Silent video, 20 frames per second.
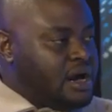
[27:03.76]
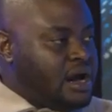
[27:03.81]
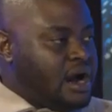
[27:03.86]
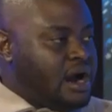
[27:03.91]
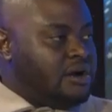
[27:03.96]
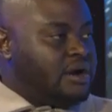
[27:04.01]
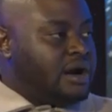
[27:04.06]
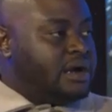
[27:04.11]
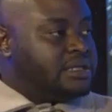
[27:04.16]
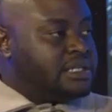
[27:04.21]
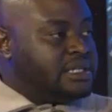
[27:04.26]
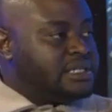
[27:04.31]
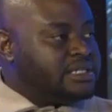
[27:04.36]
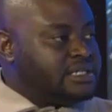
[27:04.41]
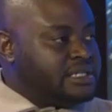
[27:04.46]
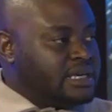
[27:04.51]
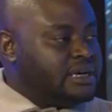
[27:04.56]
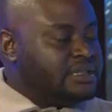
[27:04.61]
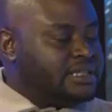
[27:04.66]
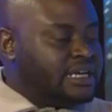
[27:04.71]
around this
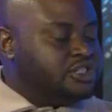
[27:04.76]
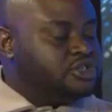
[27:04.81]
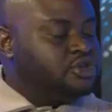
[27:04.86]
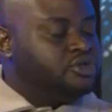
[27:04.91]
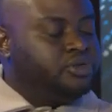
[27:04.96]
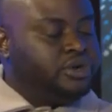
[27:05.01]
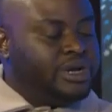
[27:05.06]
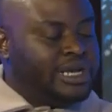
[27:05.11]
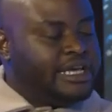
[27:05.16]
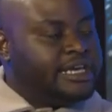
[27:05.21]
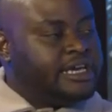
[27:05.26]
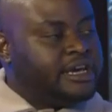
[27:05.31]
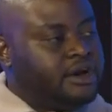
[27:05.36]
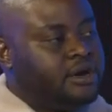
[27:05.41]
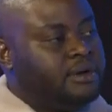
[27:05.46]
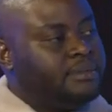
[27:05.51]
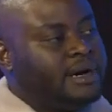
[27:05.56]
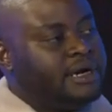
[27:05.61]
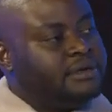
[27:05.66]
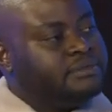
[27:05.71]
thing that you really care
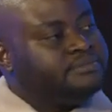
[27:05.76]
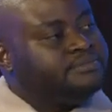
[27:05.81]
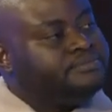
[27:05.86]
about.